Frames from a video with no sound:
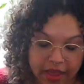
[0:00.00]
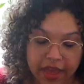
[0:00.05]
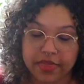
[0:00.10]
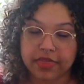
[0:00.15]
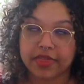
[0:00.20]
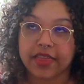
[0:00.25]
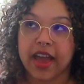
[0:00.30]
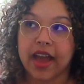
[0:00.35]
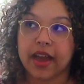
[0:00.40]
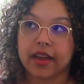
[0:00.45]

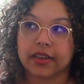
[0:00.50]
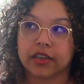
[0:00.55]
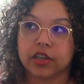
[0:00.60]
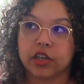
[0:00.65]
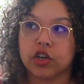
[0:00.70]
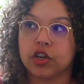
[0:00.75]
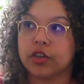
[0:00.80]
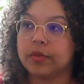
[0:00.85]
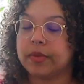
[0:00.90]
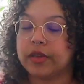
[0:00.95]
And that
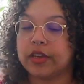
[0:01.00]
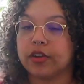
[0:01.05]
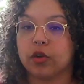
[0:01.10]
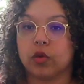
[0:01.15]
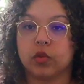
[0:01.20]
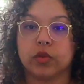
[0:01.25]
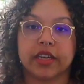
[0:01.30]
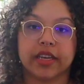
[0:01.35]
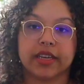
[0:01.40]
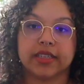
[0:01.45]
could be your
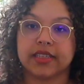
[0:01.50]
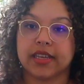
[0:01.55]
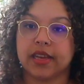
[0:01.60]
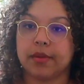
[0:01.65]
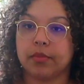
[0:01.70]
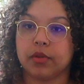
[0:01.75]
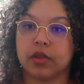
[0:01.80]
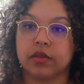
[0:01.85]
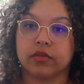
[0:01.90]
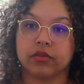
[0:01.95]
only
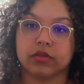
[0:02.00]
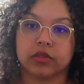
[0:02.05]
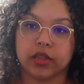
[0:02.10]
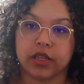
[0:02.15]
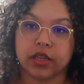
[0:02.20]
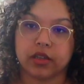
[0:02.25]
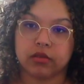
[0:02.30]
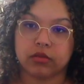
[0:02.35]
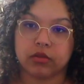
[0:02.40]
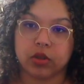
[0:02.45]
example of a
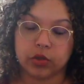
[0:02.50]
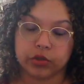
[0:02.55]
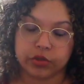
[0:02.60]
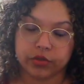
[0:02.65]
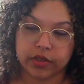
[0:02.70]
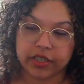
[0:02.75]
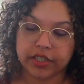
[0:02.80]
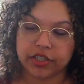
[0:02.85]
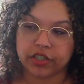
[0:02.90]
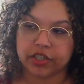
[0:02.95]
really close
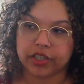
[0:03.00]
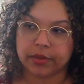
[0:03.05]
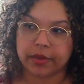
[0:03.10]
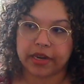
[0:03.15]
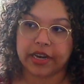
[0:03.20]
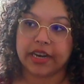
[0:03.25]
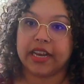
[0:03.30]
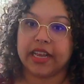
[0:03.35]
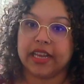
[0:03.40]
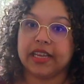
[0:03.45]
relationship.
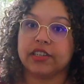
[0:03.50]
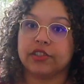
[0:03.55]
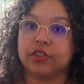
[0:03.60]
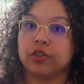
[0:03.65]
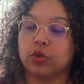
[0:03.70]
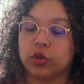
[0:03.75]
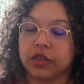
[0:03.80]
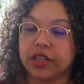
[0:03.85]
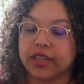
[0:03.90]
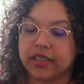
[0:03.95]
And it is your
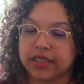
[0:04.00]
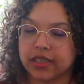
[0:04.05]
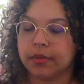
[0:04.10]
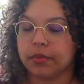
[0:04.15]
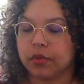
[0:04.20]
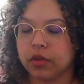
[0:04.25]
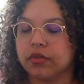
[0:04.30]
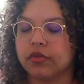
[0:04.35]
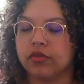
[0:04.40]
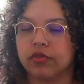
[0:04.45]
only
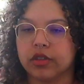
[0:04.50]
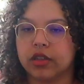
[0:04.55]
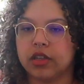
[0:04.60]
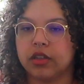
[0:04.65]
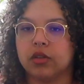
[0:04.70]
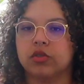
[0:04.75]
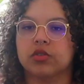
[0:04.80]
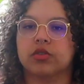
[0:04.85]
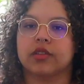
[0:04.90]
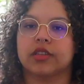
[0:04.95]
example of a really
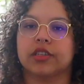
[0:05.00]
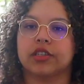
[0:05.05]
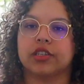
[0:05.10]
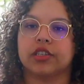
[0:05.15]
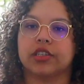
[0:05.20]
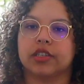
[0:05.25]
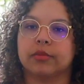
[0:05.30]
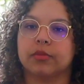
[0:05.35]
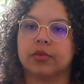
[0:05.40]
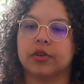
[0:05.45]
close
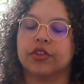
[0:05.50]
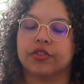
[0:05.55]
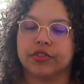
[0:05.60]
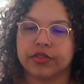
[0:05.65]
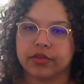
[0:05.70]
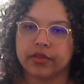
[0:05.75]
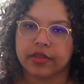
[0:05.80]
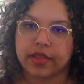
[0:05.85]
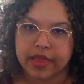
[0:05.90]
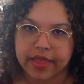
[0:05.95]
relationship when you're
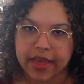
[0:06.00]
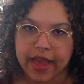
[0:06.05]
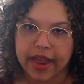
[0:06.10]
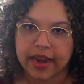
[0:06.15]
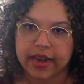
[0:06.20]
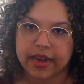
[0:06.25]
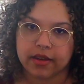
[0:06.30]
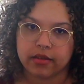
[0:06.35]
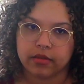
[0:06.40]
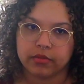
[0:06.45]

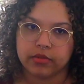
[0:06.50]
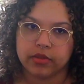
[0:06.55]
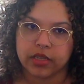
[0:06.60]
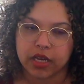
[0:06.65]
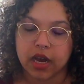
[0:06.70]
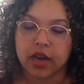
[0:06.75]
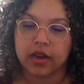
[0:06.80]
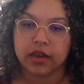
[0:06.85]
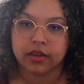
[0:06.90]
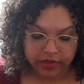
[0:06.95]
that
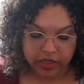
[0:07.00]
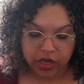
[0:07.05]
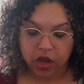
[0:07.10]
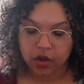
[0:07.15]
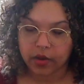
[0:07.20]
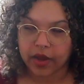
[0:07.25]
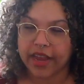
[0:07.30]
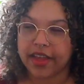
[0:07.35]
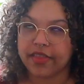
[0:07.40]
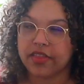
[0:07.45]
young.
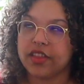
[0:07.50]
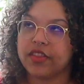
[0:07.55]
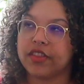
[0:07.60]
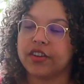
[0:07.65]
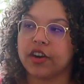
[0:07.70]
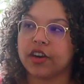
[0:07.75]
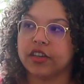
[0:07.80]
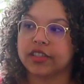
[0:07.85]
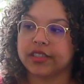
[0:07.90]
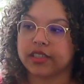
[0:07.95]
Okay, and then
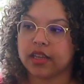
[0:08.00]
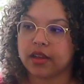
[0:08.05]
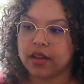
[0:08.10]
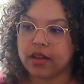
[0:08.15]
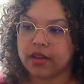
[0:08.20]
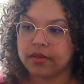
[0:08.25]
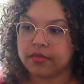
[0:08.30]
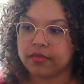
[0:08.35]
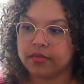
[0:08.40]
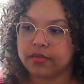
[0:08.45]
there are
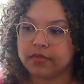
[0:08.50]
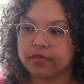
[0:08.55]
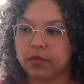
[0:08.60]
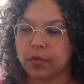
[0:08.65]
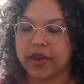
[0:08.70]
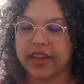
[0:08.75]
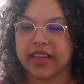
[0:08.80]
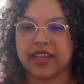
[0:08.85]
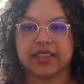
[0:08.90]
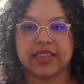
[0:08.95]
some
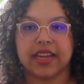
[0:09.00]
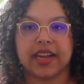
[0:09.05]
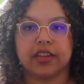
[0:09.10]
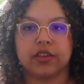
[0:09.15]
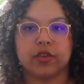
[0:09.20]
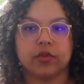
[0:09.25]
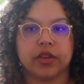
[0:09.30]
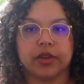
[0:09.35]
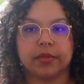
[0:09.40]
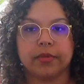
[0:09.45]
ways that
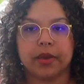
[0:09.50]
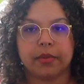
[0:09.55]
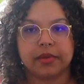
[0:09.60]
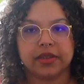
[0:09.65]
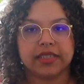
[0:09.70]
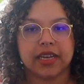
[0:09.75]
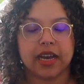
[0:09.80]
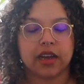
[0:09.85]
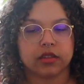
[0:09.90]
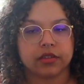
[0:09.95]
you can maybe
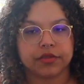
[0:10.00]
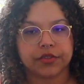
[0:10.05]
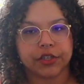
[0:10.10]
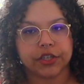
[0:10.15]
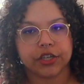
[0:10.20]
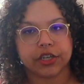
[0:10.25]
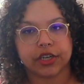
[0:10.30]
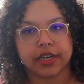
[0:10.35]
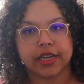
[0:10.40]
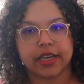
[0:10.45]
tell if
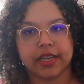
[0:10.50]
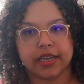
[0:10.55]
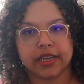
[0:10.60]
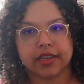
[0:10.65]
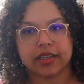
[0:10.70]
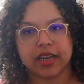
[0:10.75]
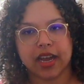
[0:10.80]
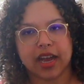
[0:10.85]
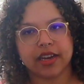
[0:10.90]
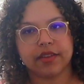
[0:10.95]
you're
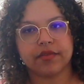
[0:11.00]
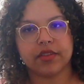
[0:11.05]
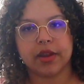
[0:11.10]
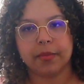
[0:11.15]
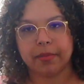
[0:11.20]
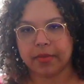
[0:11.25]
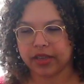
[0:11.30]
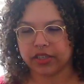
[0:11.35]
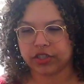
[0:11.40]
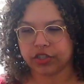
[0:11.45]
in kind of an
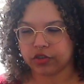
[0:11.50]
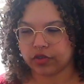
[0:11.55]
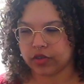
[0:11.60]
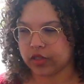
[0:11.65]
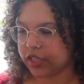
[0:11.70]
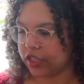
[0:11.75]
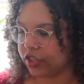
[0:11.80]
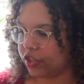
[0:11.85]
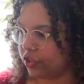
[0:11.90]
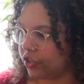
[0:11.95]
enmeshed
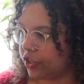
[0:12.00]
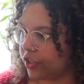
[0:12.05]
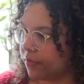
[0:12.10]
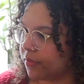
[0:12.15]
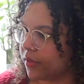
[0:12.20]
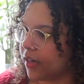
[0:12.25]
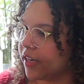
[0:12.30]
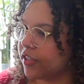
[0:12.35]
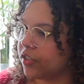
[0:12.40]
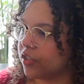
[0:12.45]
relationship
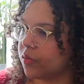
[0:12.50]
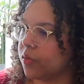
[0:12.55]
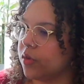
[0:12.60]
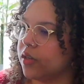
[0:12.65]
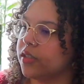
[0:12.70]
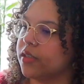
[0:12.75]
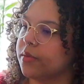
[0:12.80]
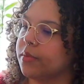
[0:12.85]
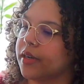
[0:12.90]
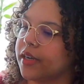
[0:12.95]
that I just
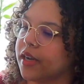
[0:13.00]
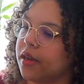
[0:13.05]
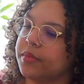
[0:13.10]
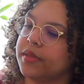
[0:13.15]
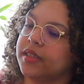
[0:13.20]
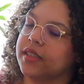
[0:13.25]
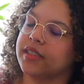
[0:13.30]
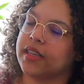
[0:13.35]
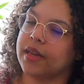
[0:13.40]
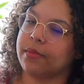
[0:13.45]
wanted to bring up
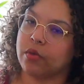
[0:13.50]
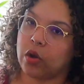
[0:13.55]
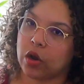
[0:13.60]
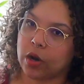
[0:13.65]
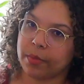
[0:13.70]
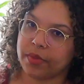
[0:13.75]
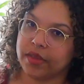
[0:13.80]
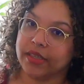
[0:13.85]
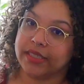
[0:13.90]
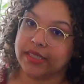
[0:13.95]
since I brought
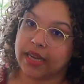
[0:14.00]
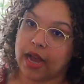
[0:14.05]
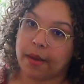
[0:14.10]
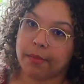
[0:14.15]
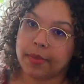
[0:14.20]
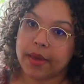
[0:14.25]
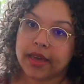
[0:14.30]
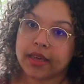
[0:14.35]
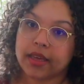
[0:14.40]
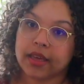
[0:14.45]
up this
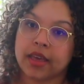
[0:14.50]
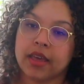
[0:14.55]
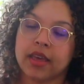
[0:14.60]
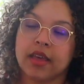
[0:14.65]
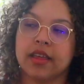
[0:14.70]
topic.